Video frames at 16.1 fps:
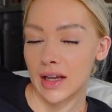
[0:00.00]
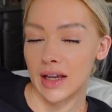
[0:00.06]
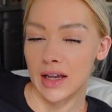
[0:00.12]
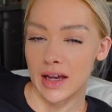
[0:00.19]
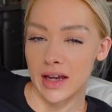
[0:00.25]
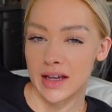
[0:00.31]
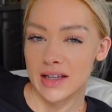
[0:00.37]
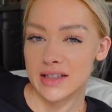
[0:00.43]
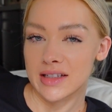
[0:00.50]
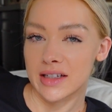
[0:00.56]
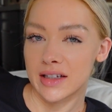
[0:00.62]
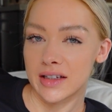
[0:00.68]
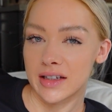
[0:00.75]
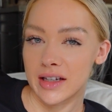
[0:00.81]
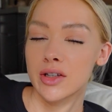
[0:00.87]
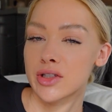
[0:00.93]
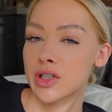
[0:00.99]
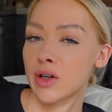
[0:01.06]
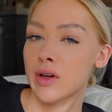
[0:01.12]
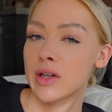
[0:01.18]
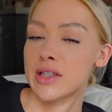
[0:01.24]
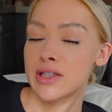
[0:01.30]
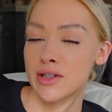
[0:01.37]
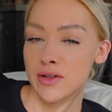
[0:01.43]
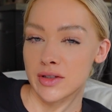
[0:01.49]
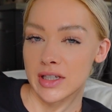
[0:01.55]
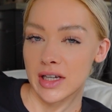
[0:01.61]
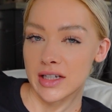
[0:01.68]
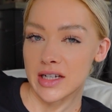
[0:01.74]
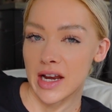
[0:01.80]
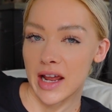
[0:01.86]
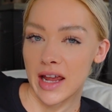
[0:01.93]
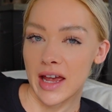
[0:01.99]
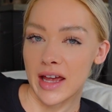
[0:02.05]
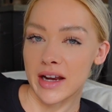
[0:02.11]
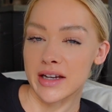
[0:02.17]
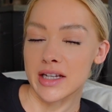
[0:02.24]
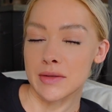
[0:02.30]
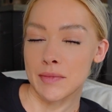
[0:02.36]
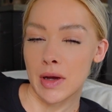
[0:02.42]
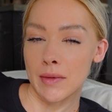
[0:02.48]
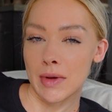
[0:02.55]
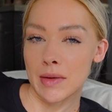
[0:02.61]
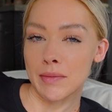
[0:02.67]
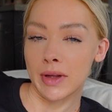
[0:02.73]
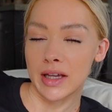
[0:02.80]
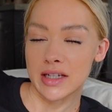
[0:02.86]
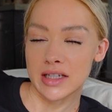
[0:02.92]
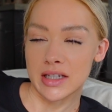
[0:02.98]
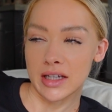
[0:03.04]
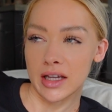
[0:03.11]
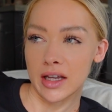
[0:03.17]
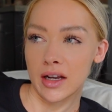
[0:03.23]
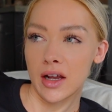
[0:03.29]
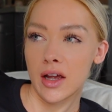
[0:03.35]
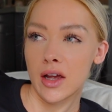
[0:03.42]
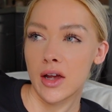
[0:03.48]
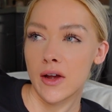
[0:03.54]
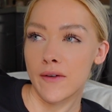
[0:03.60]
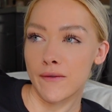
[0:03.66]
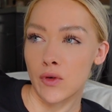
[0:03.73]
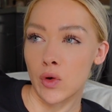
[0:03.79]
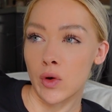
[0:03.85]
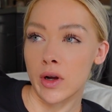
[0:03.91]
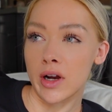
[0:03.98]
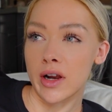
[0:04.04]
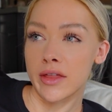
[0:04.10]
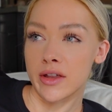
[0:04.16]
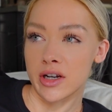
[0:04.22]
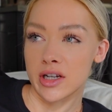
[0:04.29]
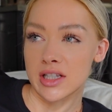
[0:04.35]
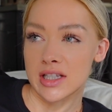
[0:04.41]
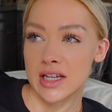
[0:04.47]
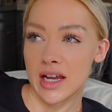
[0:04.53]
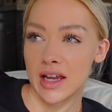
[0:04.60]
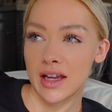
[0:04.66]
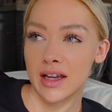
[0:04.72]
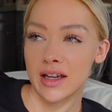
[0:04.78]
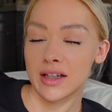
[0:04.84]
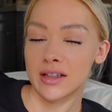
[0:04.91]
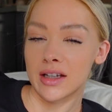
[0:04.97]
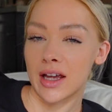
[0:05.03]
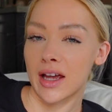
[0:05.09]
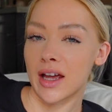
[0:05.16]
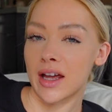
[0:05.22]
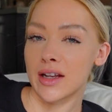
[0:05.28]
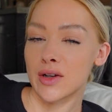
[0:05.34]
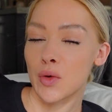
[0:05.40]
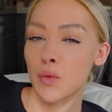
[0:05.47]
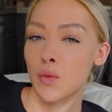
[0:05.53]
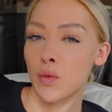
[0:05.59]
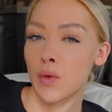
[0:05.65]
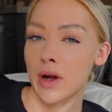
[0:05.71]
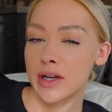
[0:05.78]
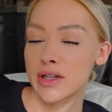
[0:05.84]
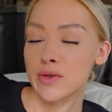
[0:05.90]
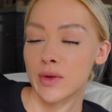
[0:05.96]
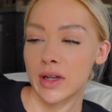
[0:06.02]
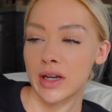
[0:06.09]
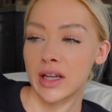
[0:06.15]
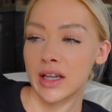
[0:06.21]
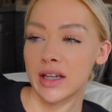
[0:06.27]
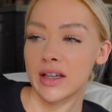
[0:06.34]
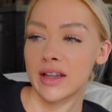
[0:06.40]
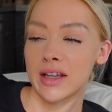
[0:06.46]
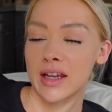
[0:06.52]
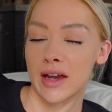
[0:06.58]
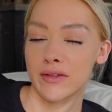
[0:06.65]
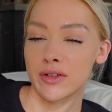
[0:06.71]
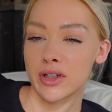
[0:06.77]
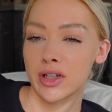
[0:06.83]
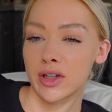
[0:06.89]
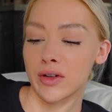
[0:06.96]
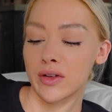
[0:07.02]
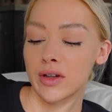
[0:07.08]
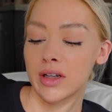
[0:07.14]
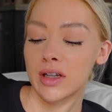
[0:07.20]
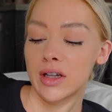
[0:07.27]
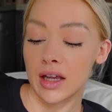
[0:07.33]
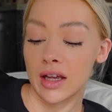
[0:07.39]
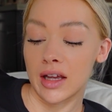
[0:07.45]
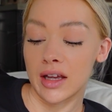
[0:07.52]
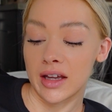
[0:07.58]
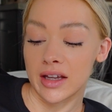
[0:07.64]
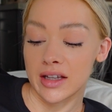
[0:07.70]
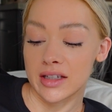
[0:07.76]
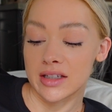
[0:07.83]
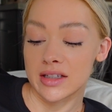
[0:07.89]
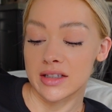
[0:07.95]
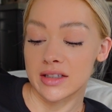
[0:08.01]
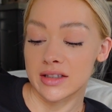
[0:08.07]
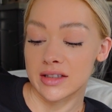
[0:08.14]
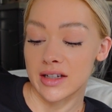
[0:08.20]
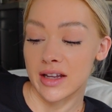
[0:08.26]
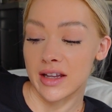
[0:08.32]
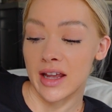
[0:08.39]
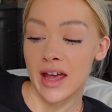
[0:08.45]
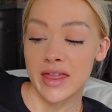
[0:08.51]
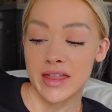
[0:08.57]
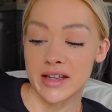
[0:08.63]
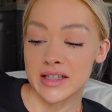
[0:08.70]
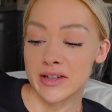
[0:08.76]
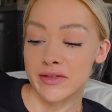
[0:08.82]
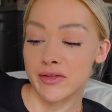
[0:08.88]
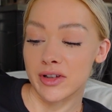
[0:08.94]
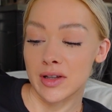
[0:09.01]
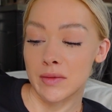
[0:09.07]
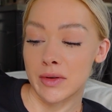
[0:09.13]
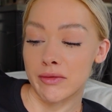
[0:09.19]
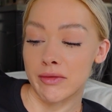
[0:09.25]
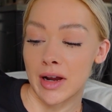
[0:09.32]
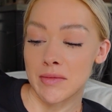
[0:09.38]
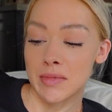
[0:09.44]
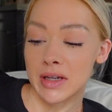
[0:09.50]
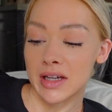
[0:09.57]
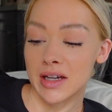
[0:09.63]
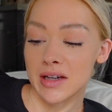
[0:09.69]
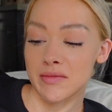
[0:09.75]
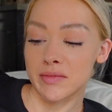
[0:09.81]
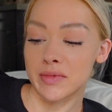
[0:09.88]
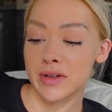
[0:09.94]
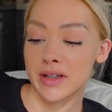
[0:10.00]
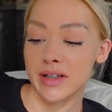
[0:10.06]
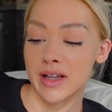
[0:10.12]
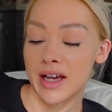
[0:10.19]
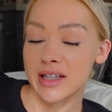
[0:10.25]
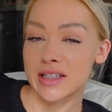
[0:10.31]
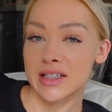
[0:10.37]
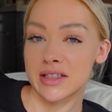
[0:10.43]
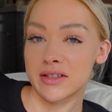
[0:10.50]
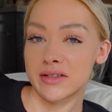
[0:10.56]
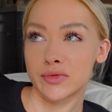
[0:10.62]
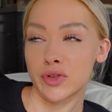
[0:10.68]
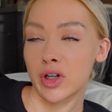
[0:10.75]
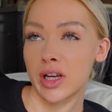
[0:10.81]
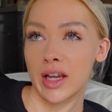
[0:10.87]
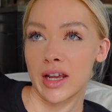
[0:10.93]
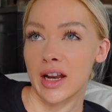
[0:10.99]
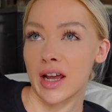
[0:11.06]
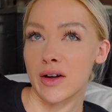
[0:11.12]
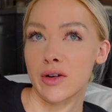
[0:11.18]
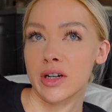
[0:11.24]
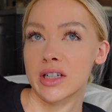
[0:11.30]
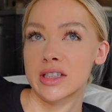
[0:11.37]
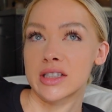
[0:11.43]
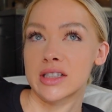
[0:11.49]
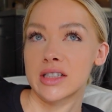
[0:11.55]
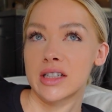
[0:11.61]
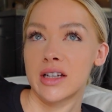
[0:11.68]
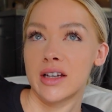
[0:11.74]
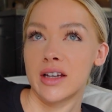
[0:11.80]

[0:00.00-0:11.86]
Hey guys, so it's Tuesday today and I just bought my plane ticket for Thursday at 1:20 in the afternoon, and yeah, things have really been ramping up in the last 48 hours.